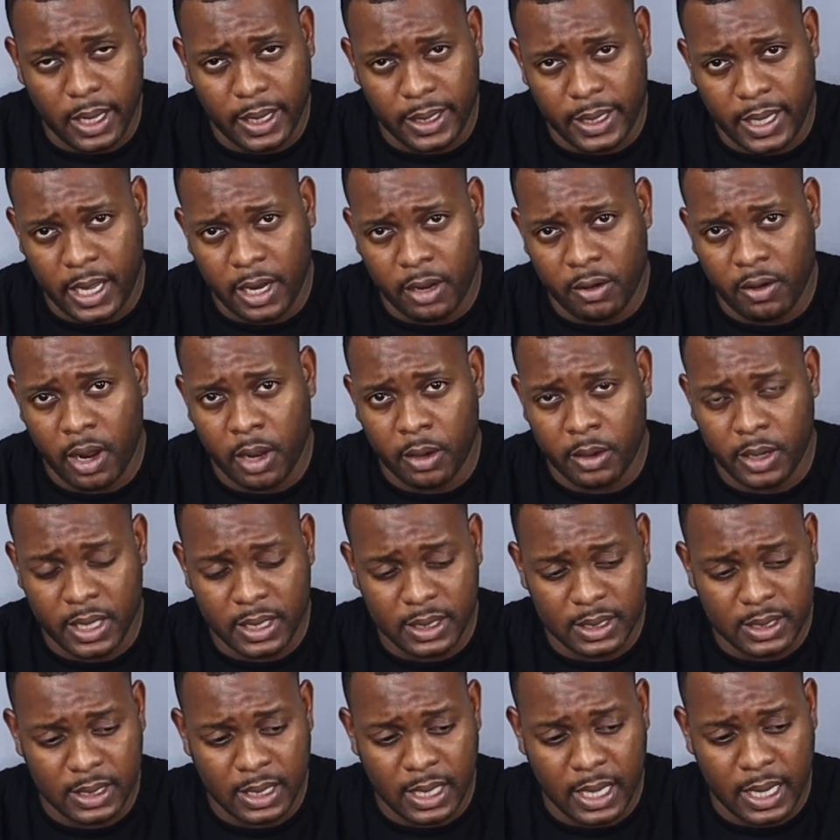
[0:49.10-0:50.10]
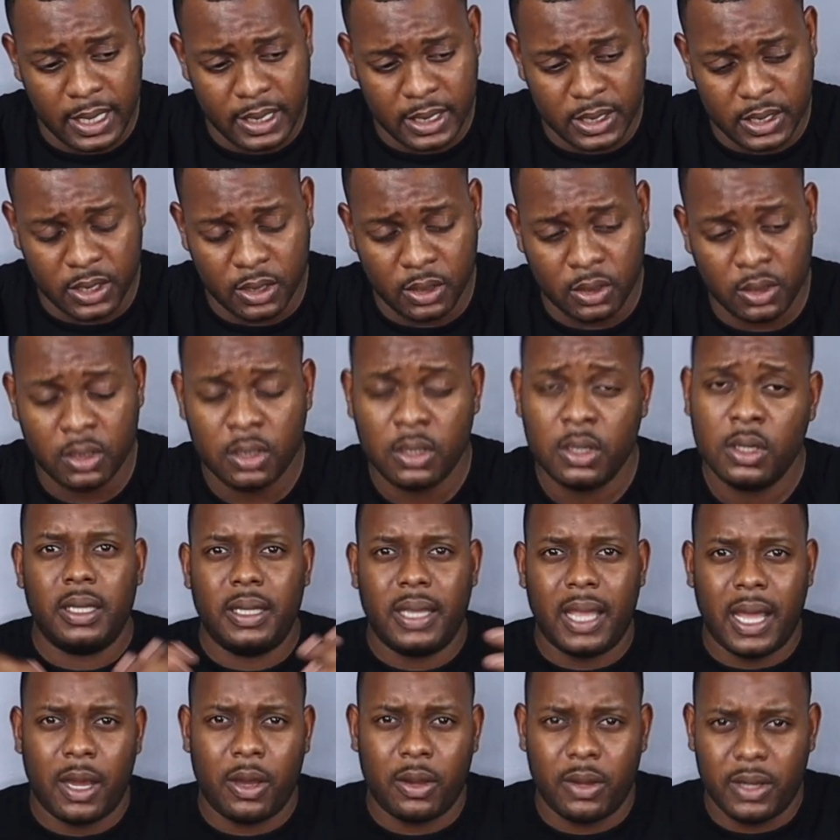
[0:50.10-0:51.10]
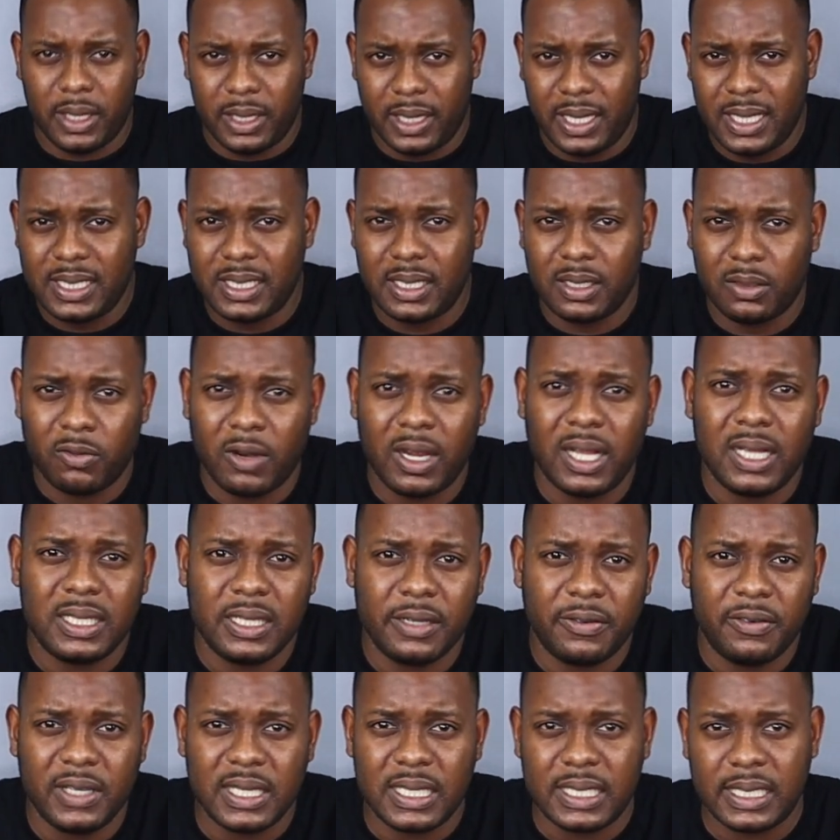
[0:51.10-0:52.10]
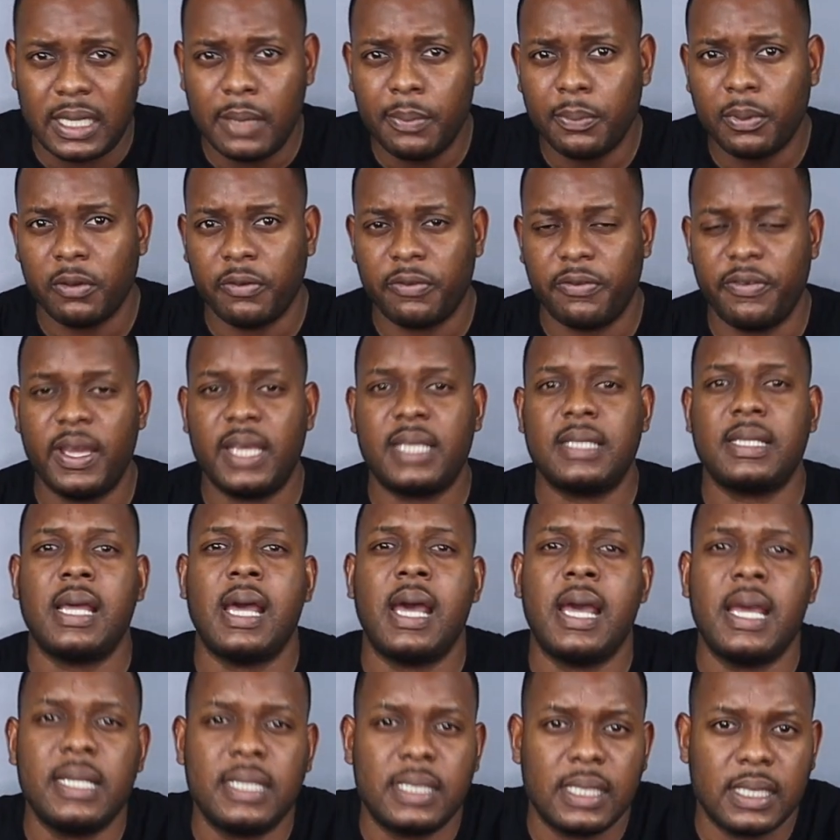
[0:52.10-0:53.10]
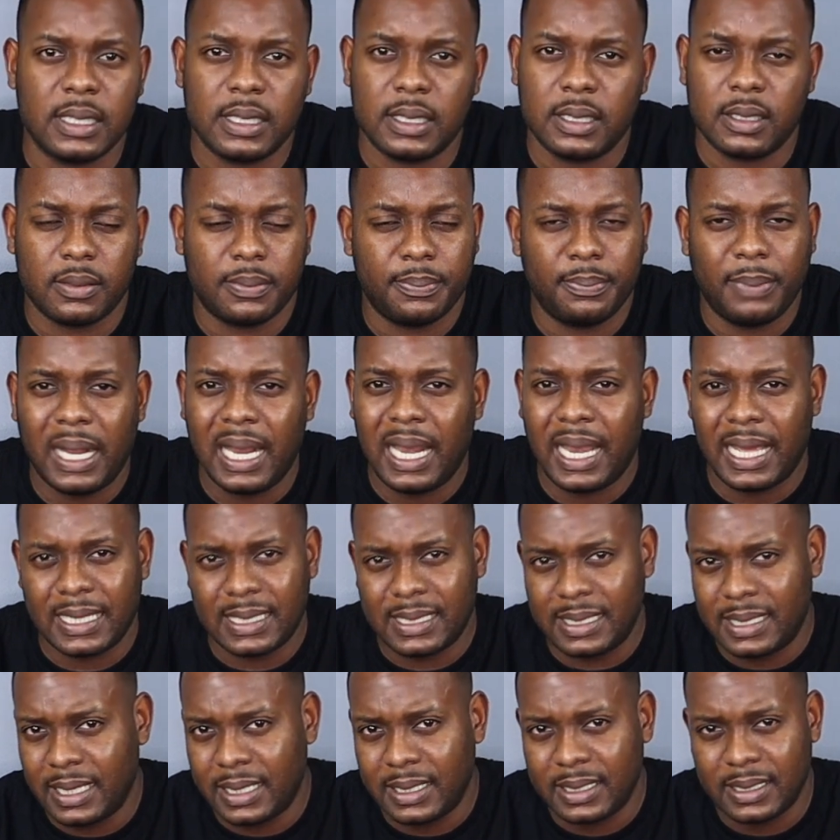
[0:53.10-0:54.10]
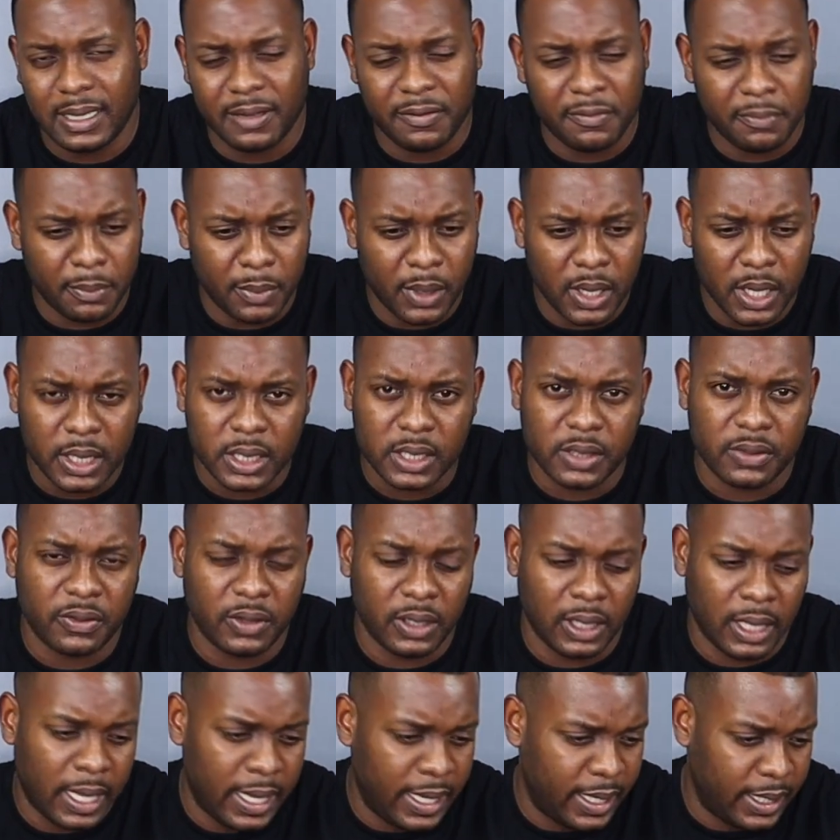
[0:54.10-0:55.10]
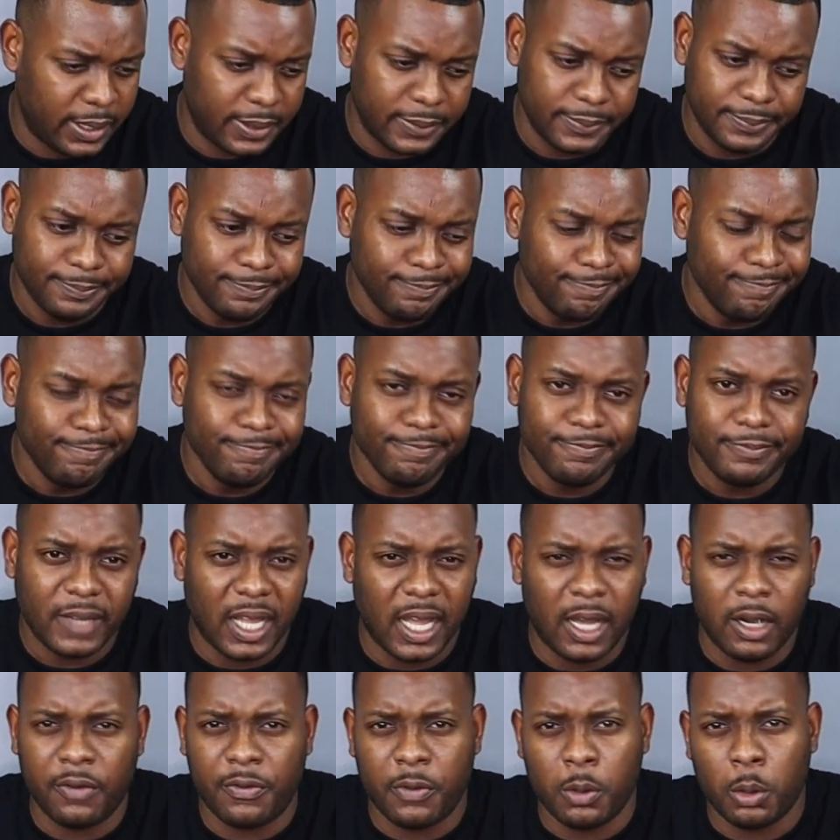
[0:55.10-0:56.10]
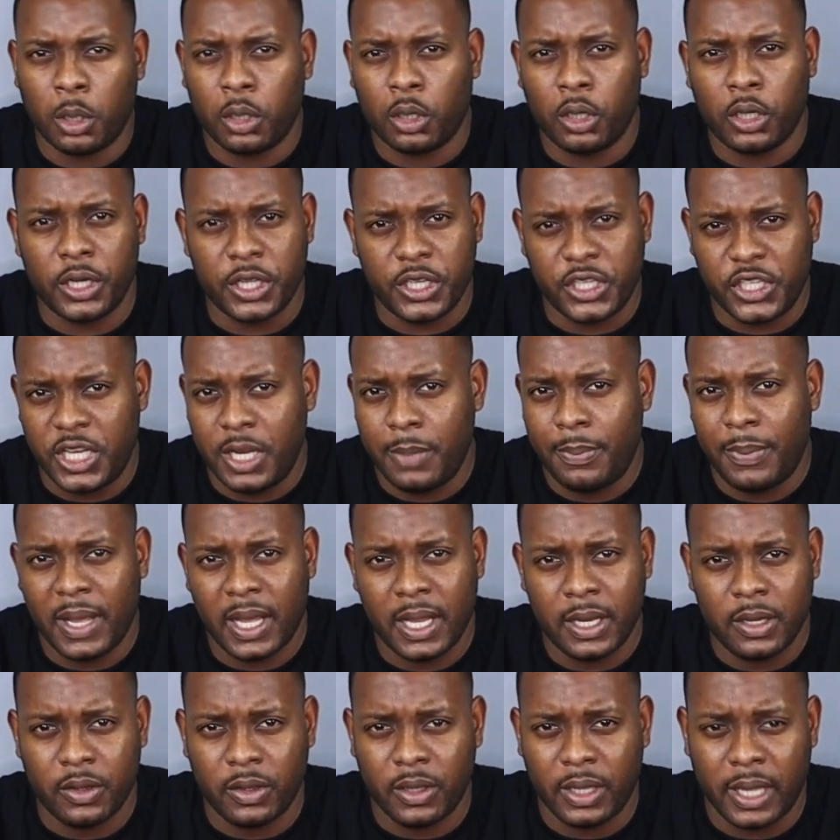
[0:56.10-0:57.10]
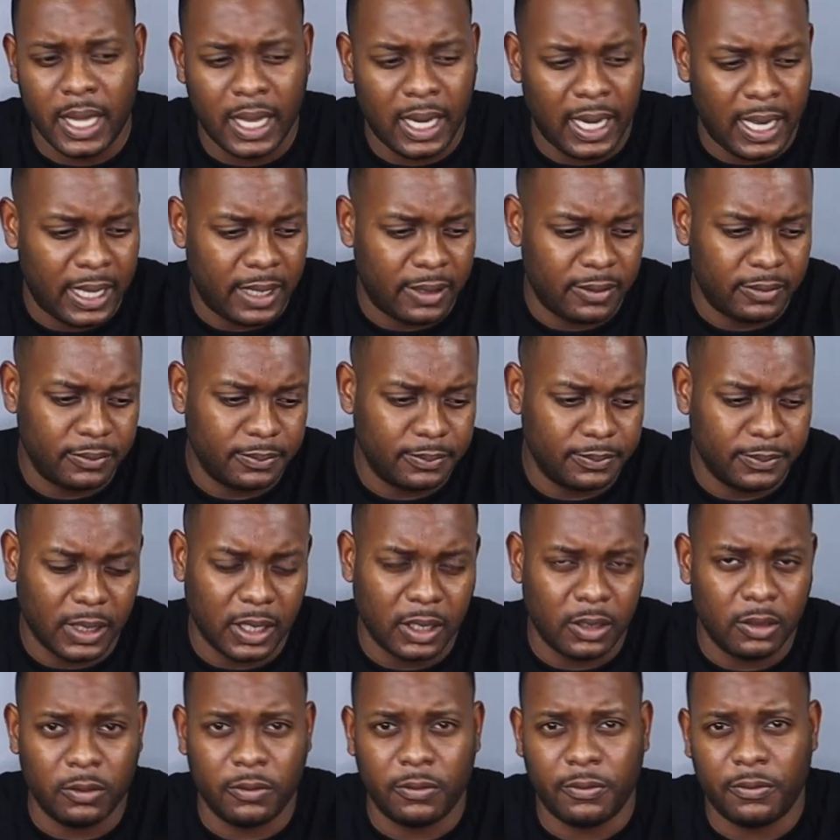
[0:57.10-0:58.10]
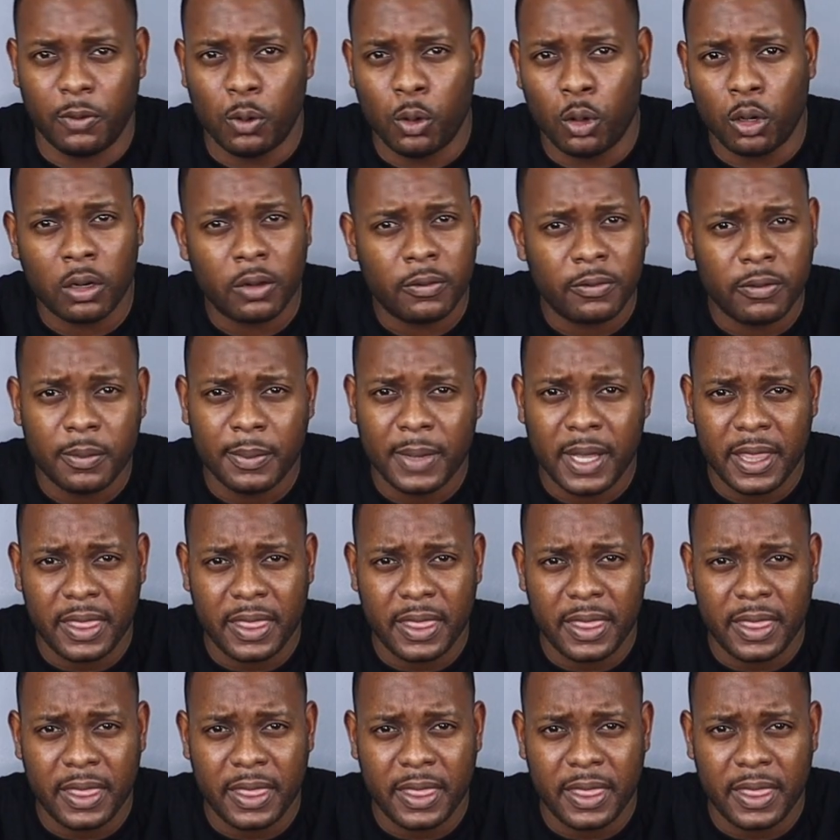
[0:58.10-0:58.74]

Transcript: gear out inside. So now this is a relatively simple fix guys. It's probably like $6-7 for like, I don't know if you want to go on the cheap end, you can get like, I don't know, 4 of them I